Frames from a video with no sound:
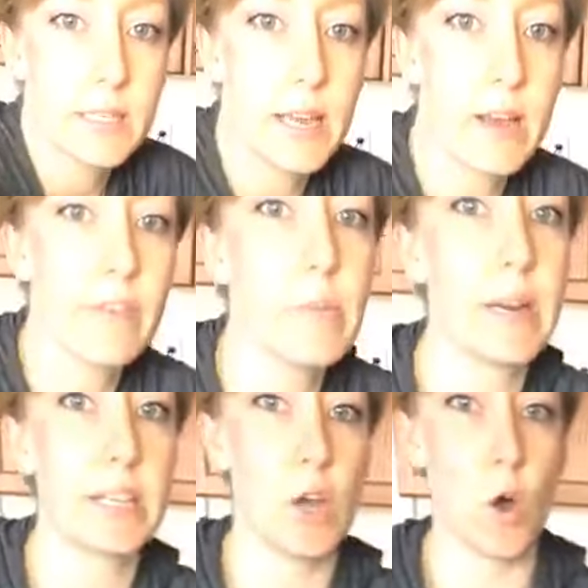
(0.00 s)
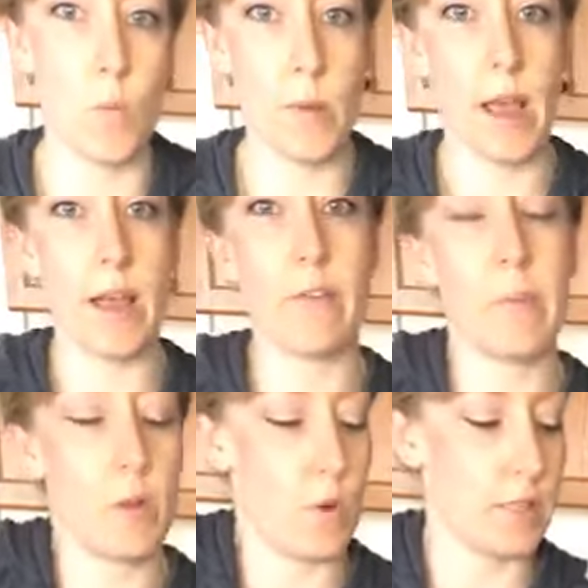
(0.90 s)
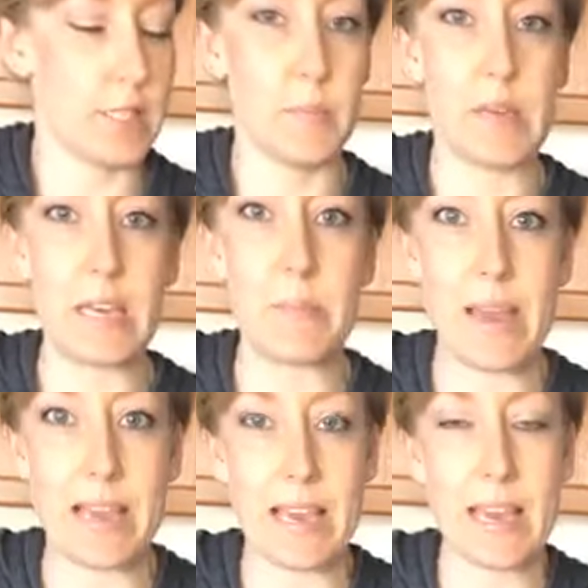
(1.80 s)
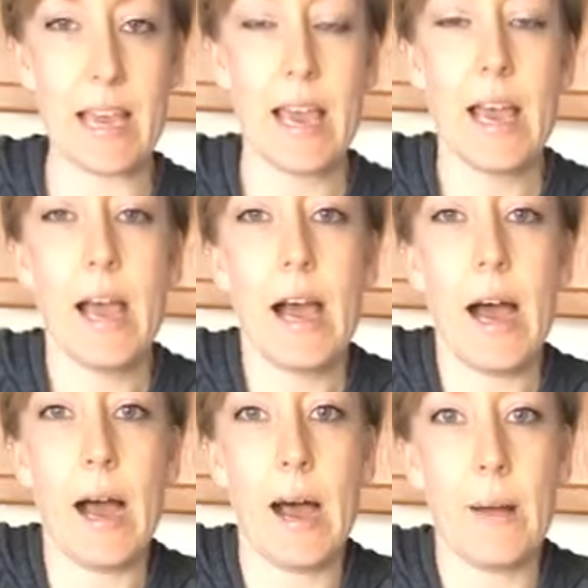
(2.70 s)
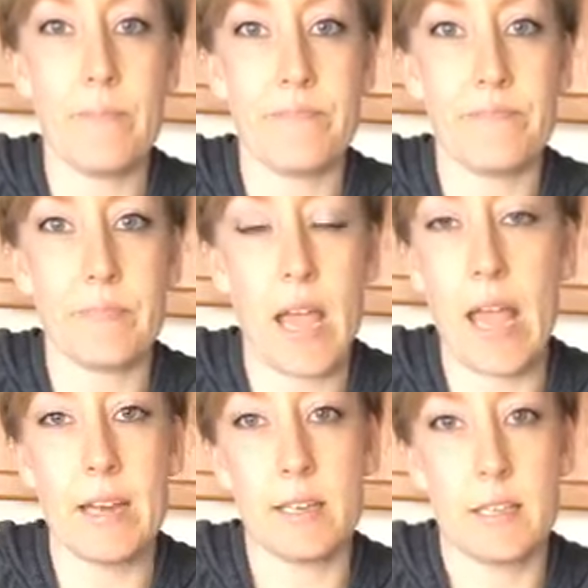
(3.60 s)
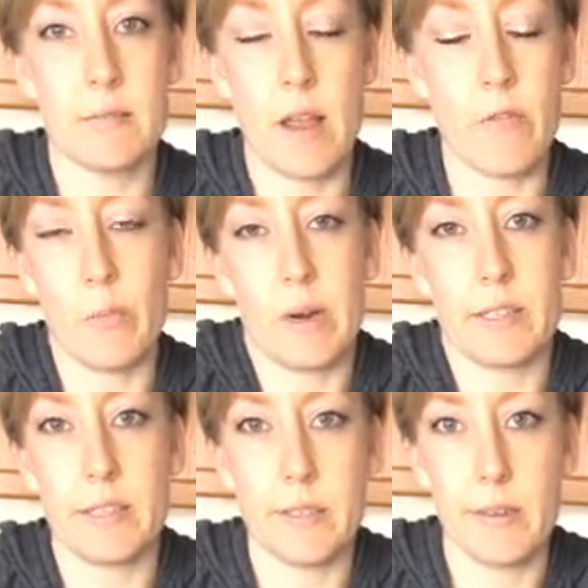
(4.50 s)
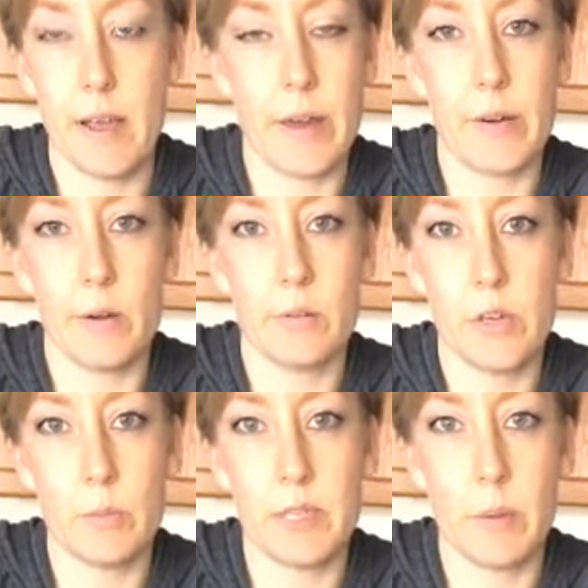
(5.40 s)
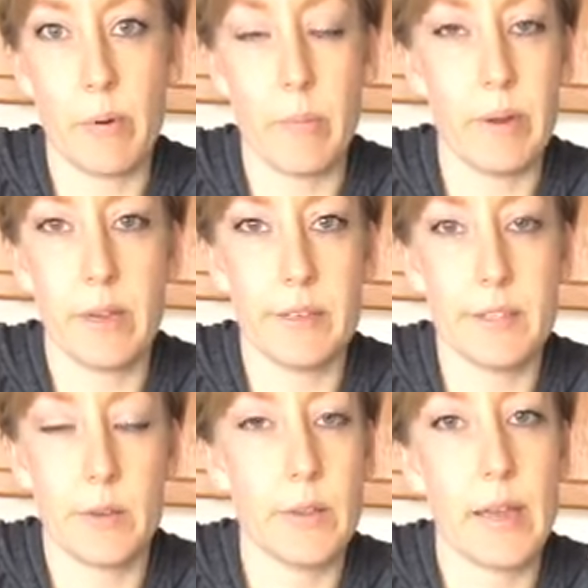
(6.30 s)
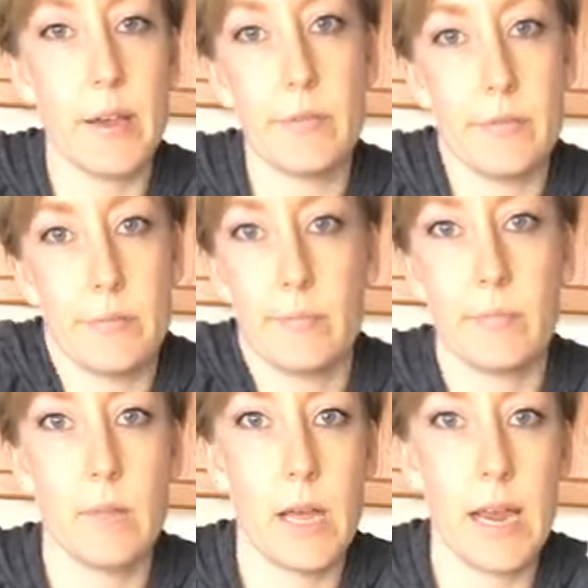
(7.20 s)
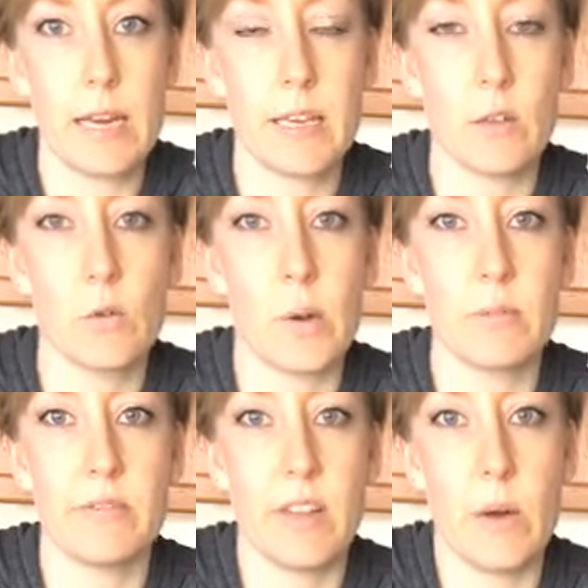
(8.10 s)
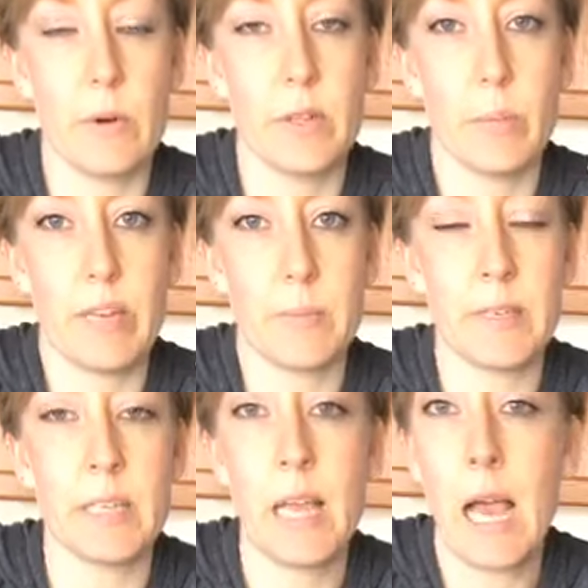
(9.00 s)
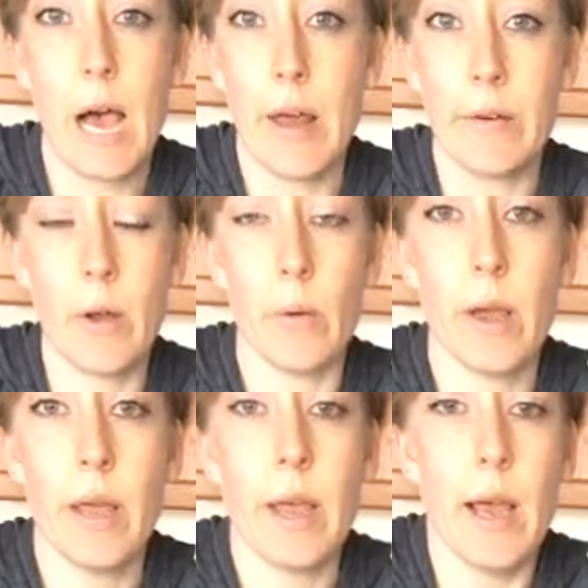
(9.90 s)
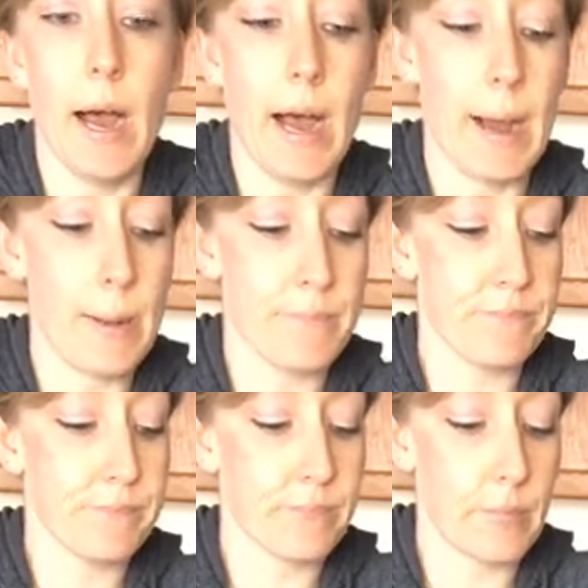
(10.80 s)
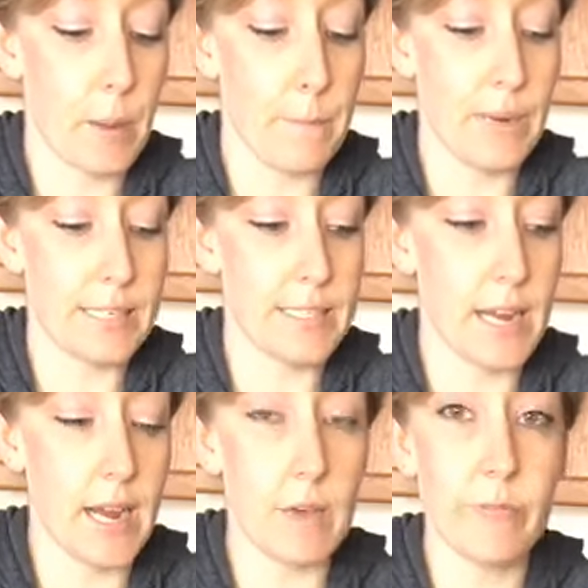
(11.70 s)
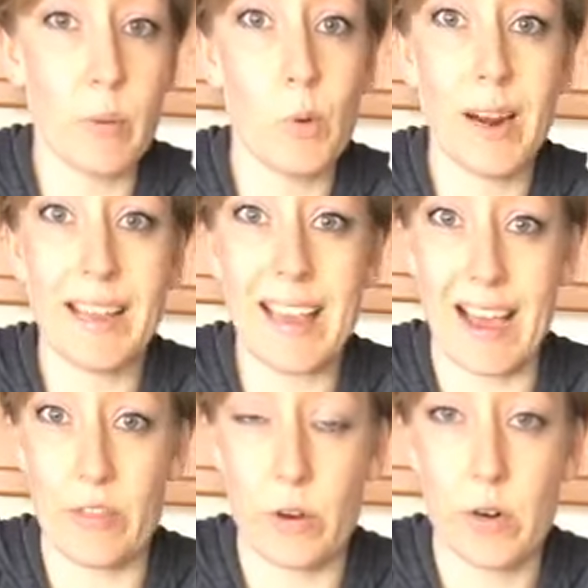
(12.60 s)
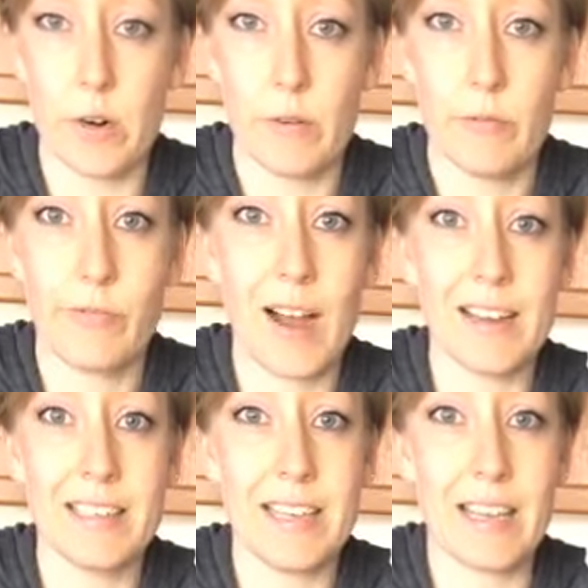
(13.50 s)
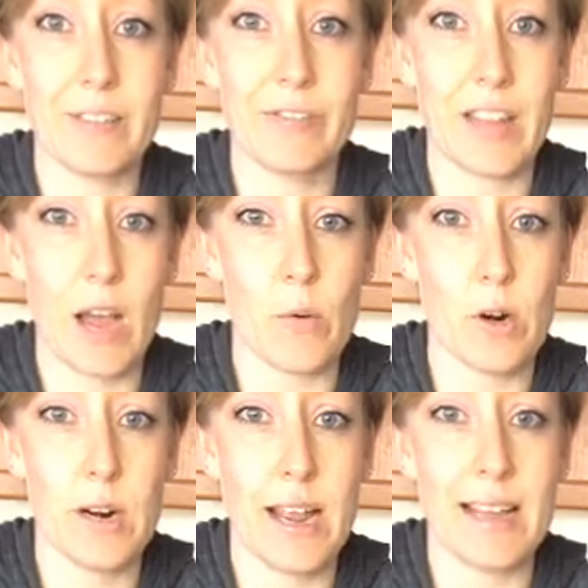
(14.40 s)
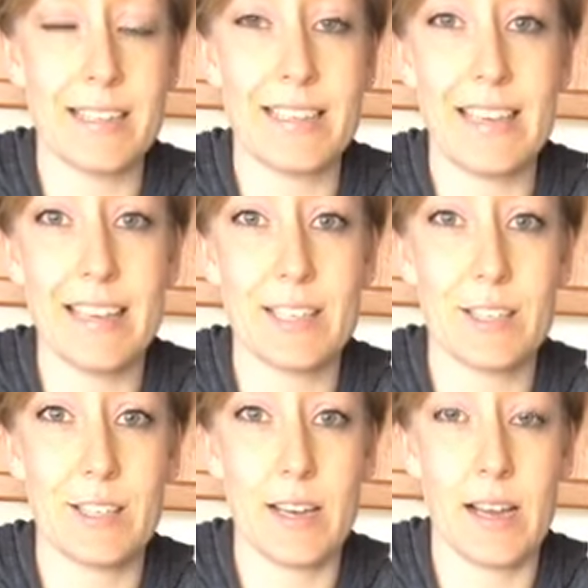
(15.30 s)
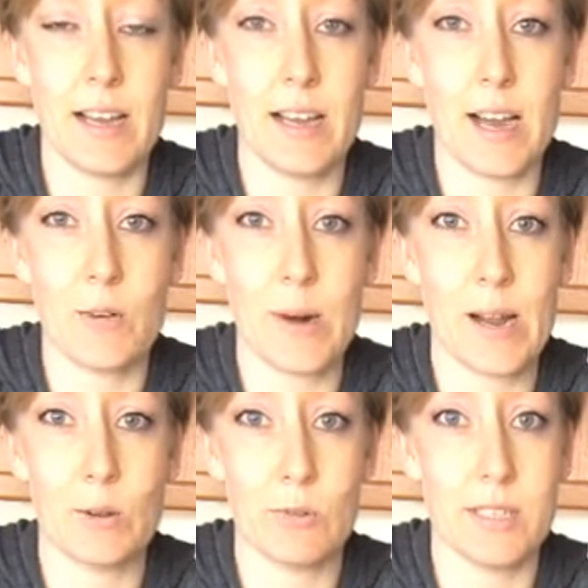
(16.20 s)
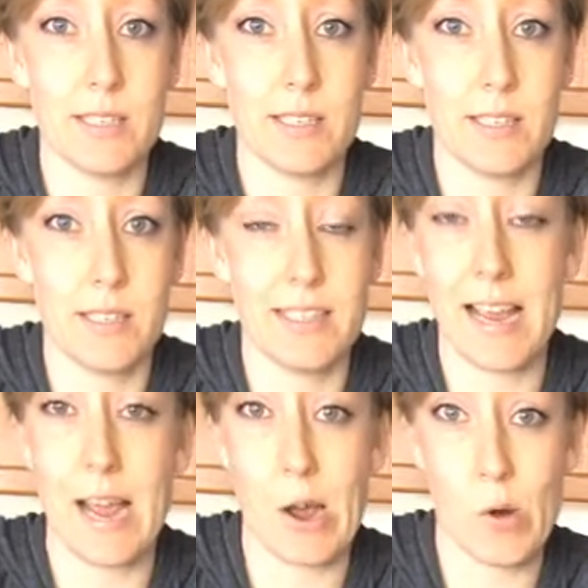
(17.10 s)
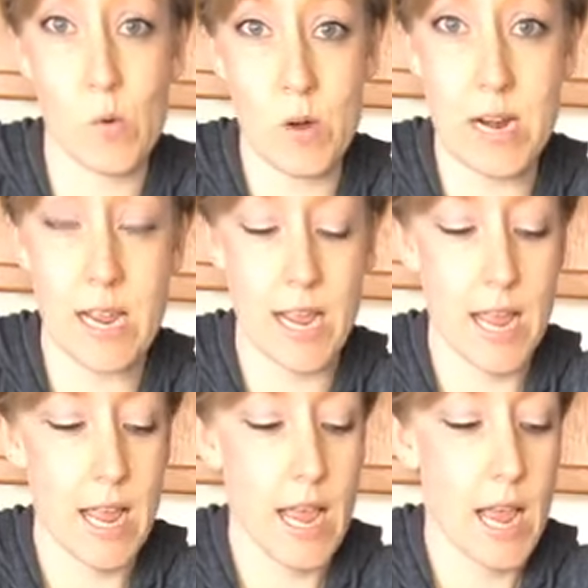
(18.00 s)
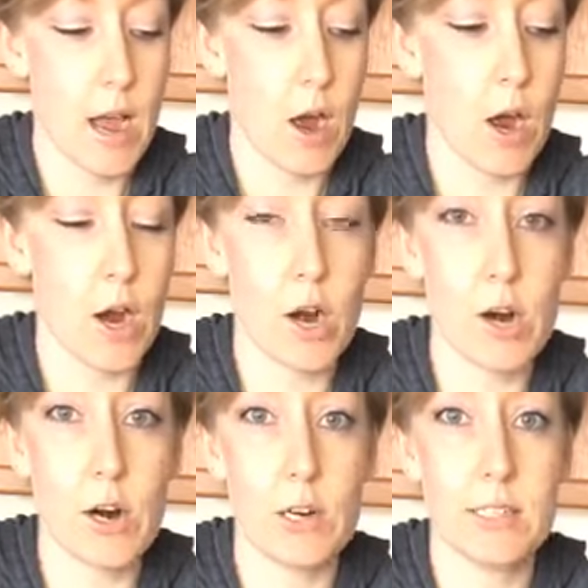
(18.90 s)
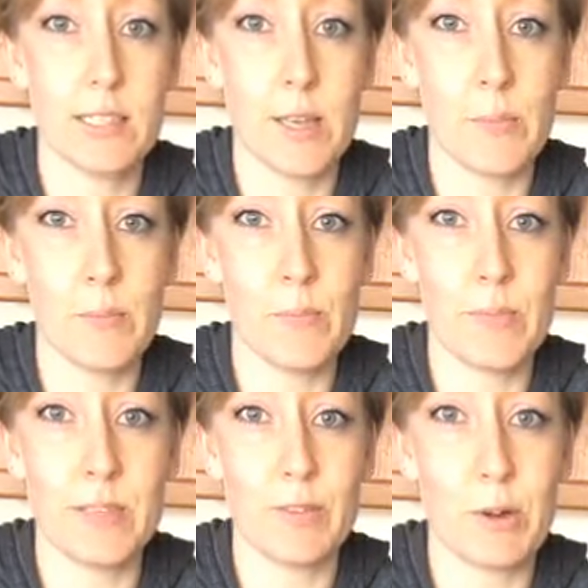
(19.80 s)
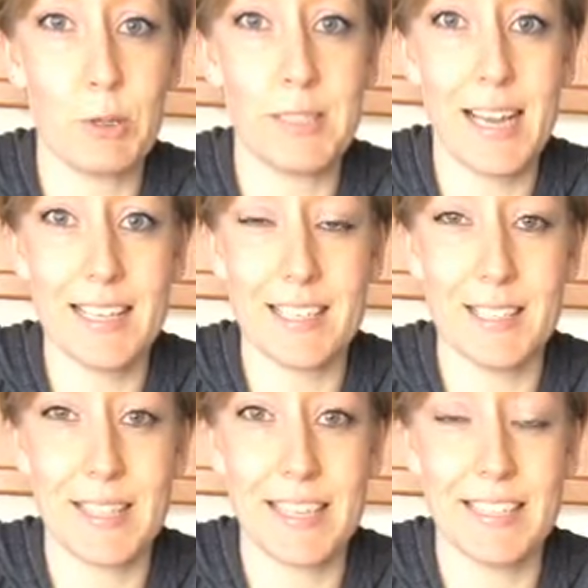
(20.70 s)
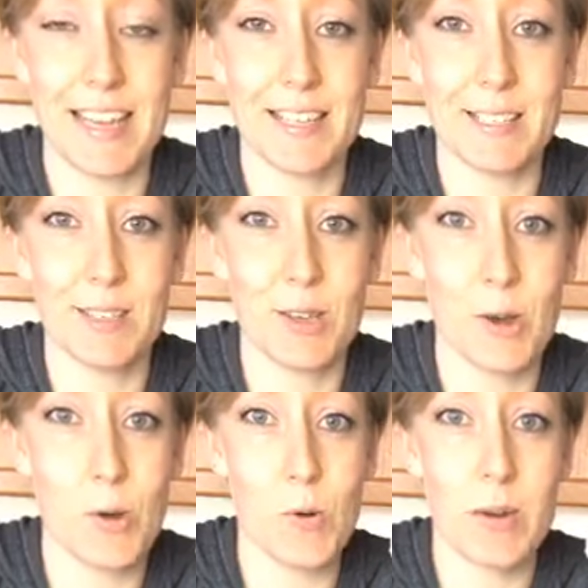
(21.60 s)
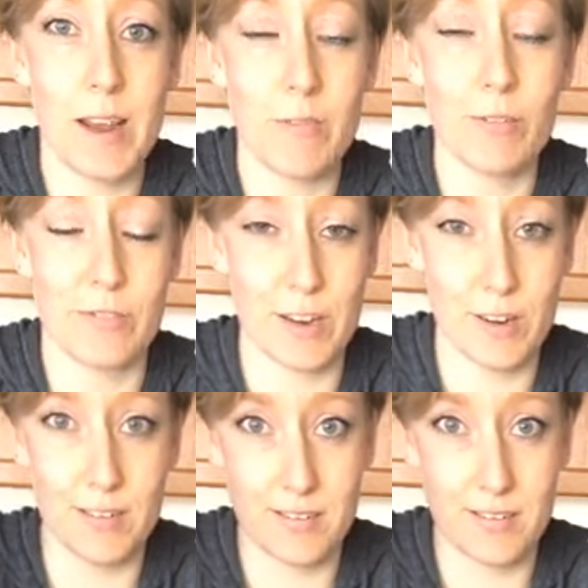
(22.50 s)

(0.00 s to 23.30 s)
everybody's home, everybody wants to be baking, and everybody's, I don't know, doomsday prepping, and so they have 80 kilograms of flour in their basement. I don't know. But from what I gather, finding flour and yeast around town are some difficult tasks these days. So never fear,